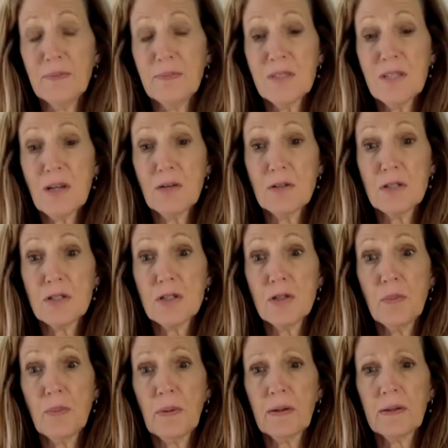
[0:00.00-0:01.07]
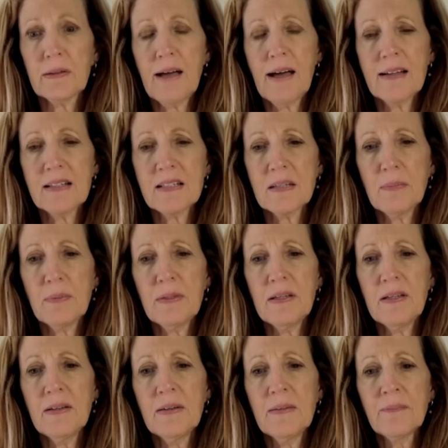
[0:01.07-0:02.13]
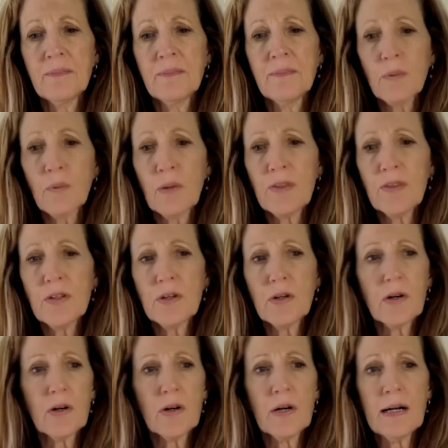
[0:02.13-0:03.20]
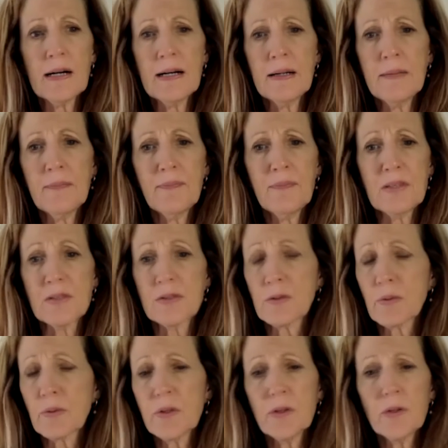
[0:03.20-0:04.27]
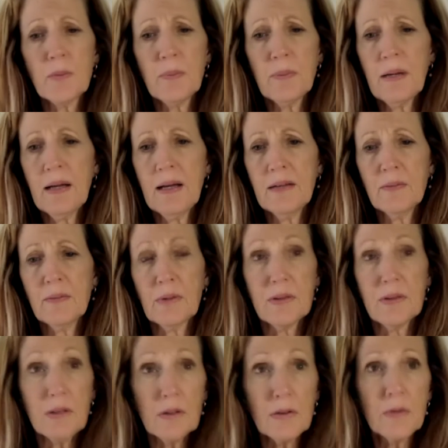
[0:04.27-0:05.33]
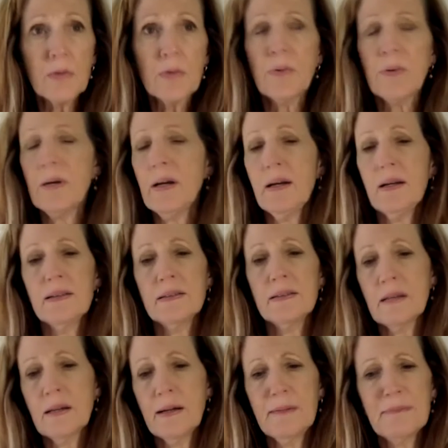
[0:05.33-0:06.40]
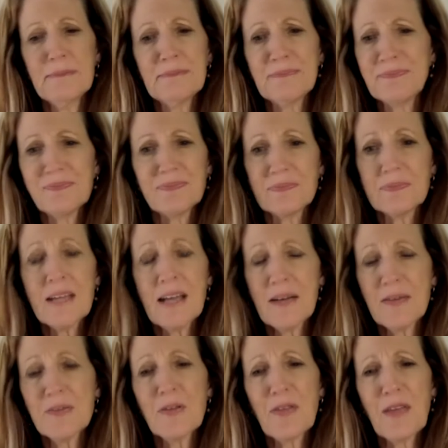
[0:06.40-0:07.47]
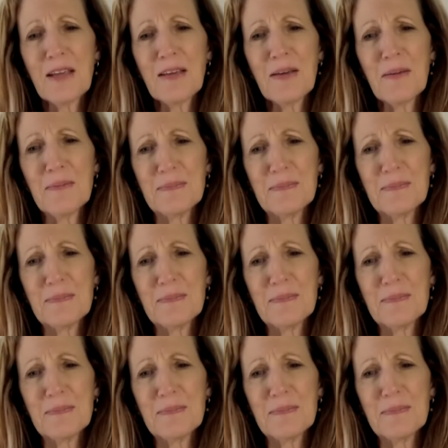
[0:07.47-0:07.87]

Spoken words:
So super glad to be with your this group and with you, and so thank you.